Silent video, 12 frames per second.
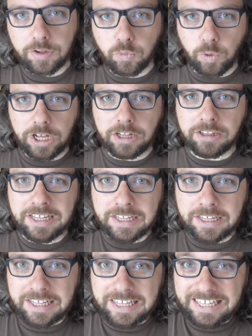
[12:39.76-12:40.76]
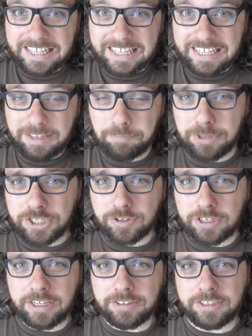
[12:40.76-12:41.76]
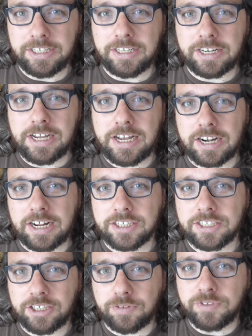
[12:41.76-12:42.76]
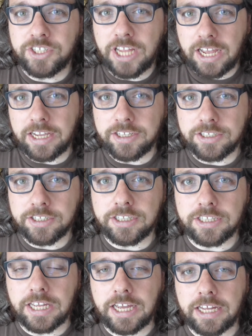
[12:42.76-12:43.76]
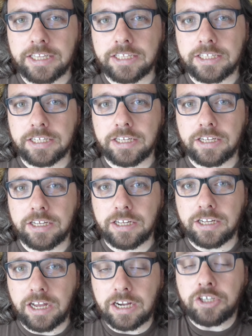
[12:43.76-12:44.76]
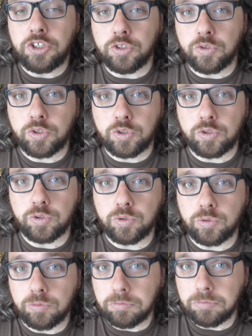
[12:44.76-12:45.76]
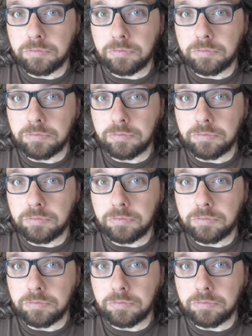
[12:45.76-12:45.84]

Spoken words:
Well, in Briscola there are a set of signs that are used to